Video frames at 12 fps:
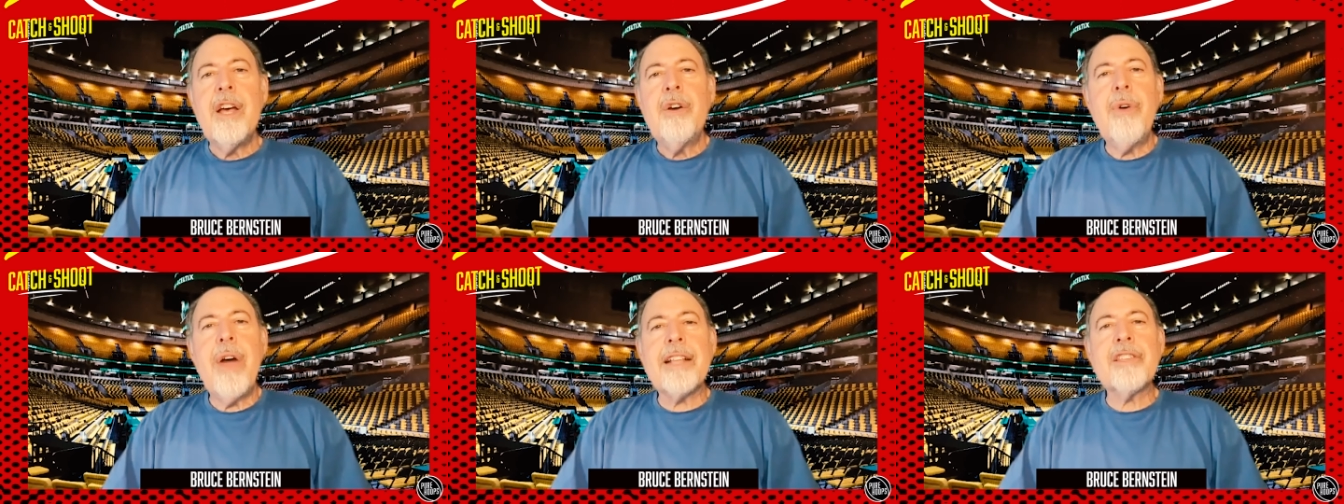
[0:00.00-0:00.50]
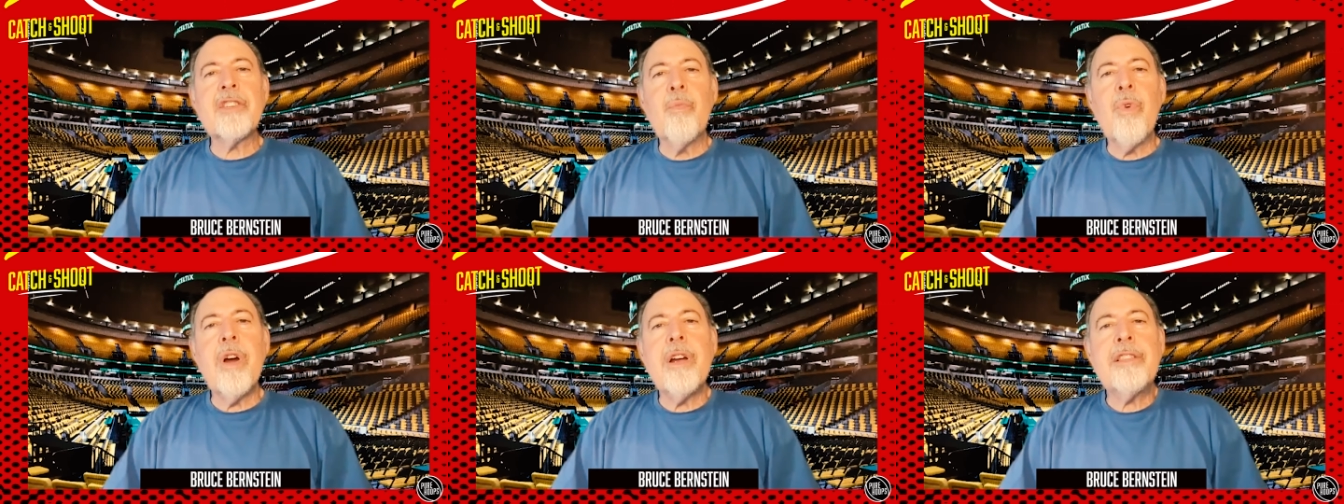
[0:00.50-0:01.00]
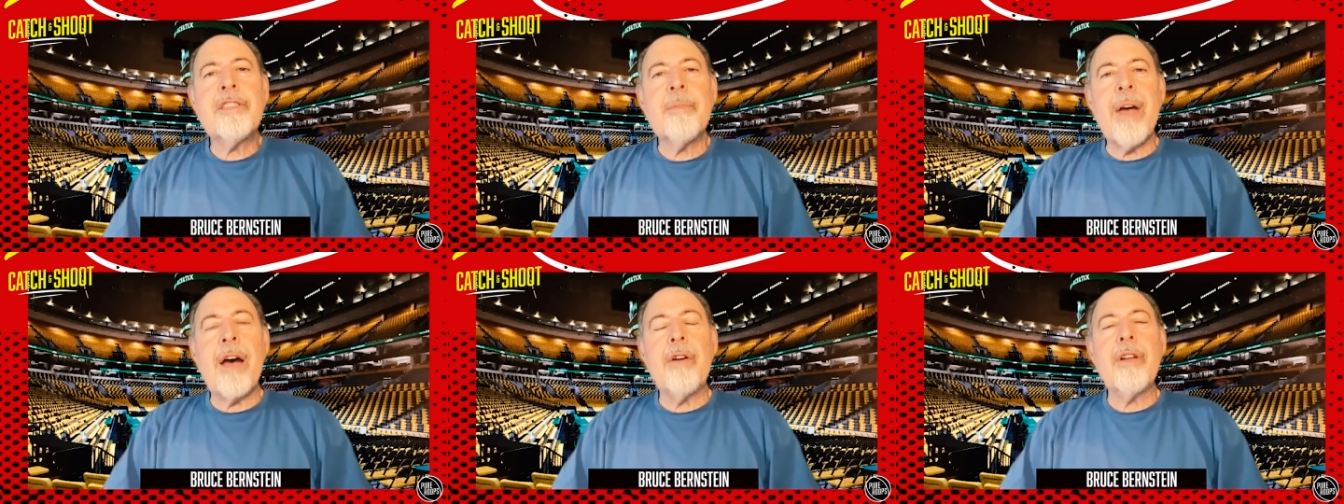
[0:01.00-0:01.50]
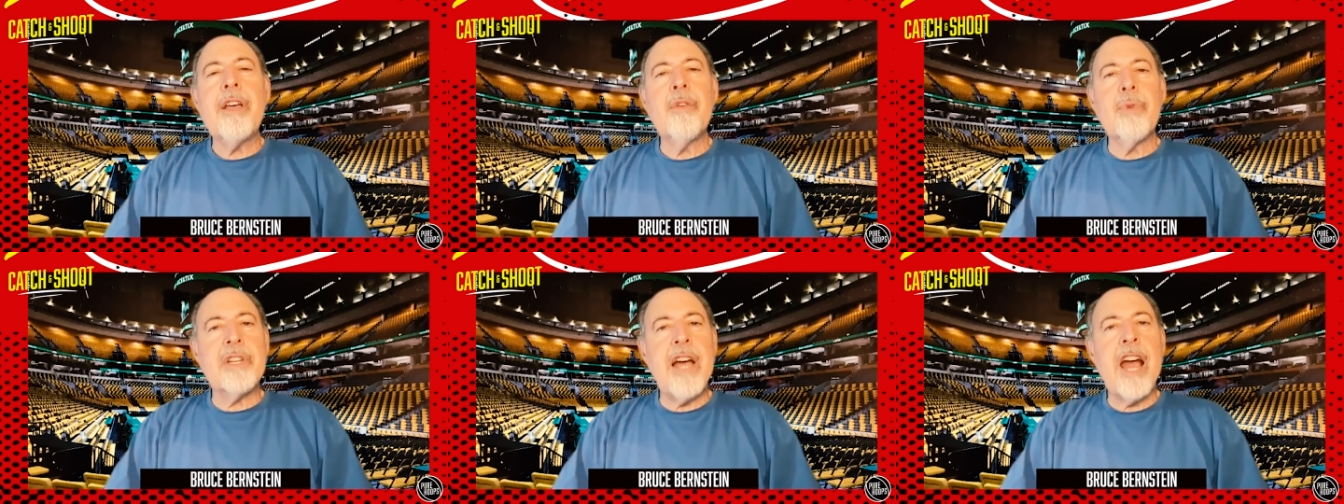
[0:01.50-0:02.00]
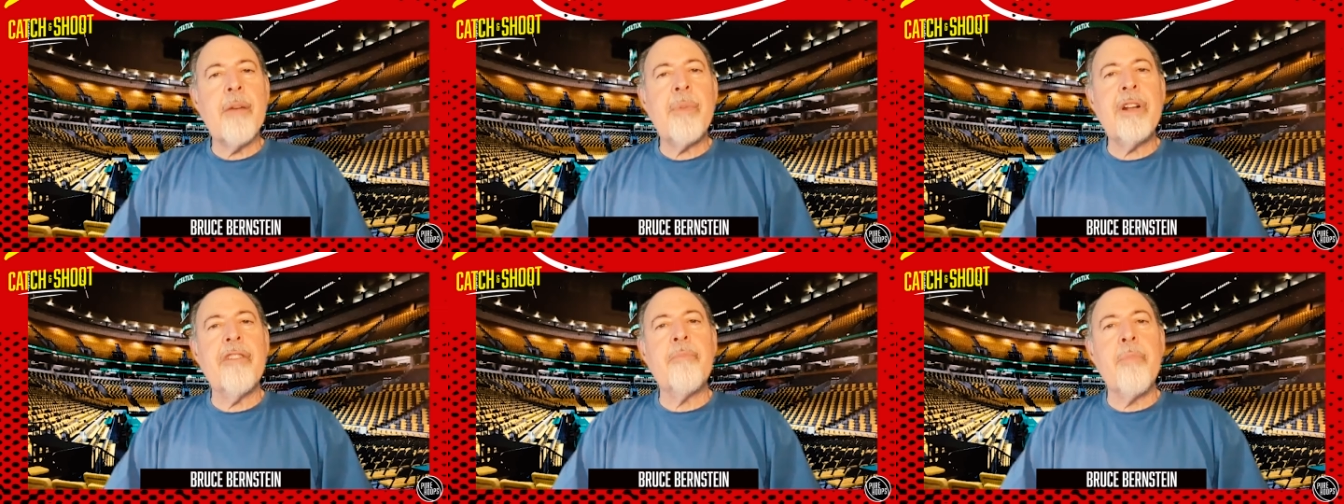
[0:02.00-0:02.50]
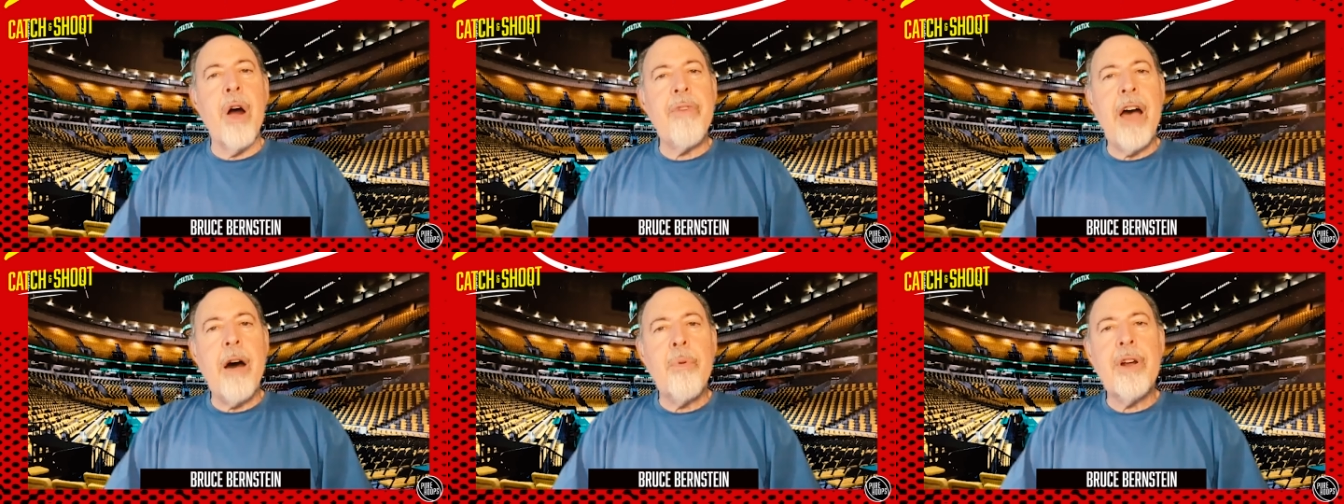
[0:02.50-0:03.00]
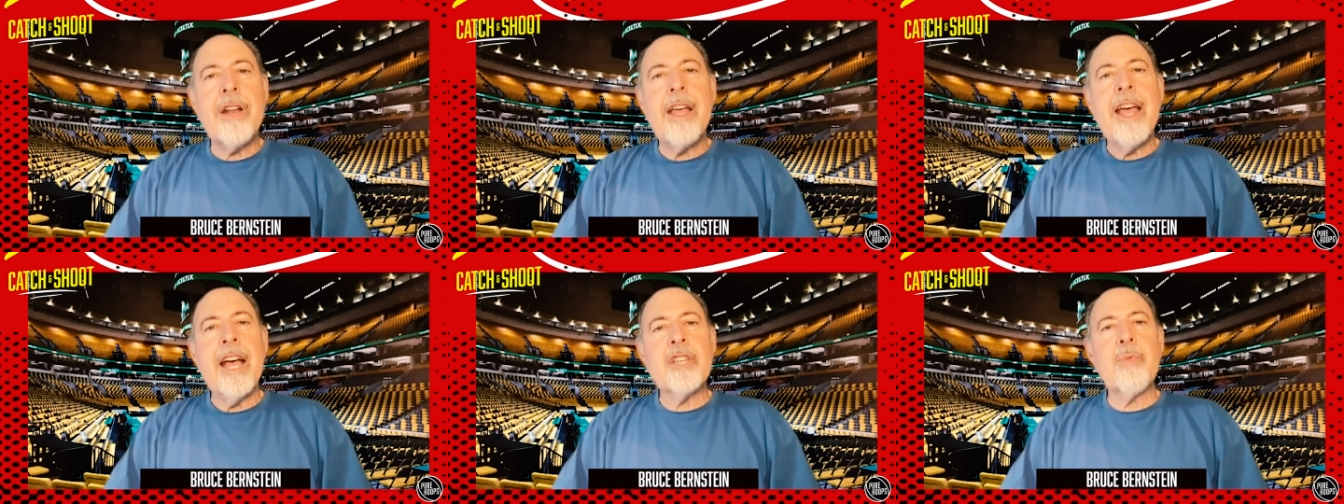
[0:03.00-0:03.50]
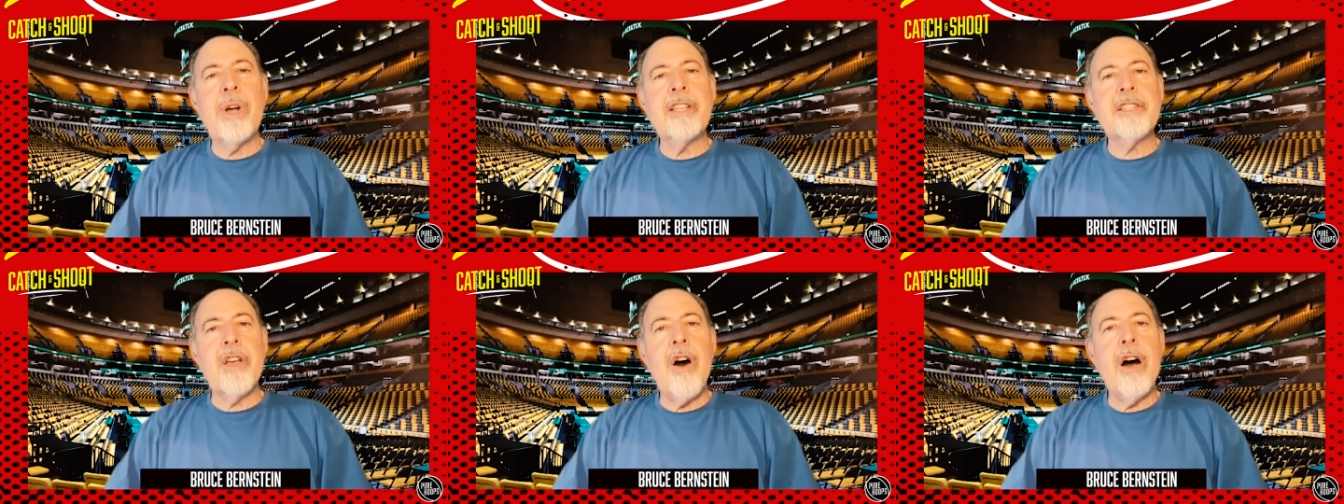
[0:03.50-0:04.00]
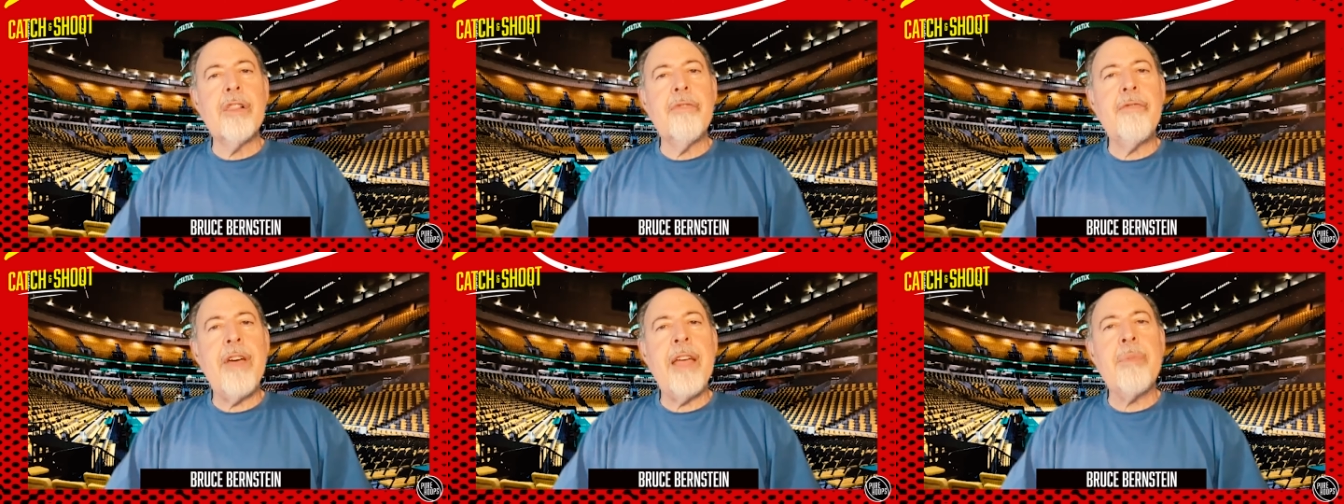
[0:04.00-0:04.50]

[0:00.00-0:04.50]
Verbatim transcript: who had some words about the retirement of Marv Albert, as well as the Hall of Fame